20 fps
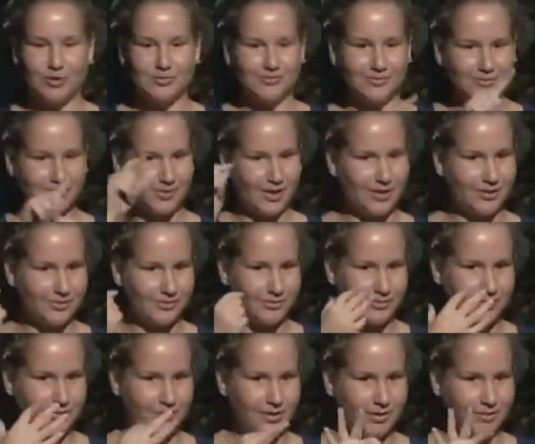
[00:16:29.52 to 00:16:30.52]
It is also my
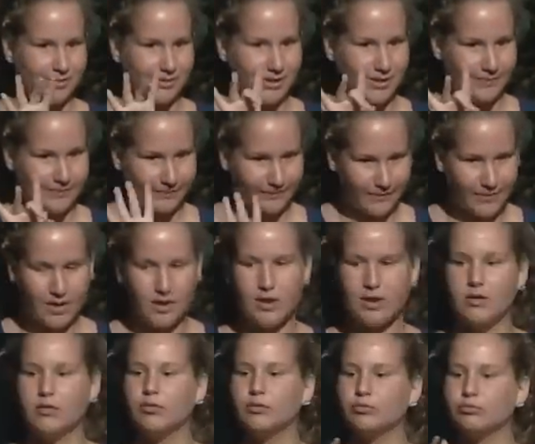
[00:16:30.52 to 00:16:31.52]
pleasure to introduce
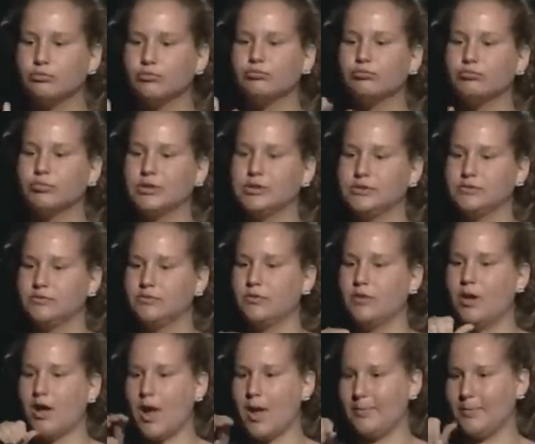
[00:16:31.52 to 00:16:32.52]
Dr. Mary
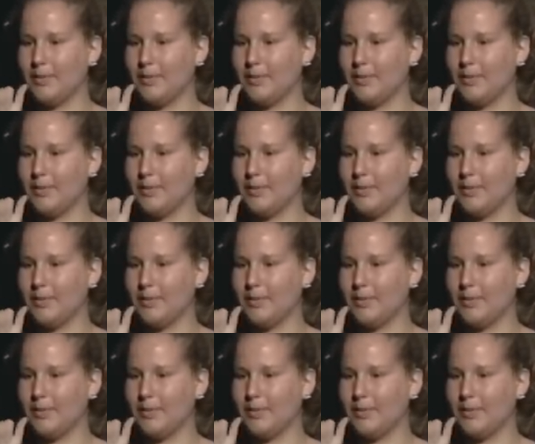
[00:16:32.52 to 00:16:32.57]
Keene.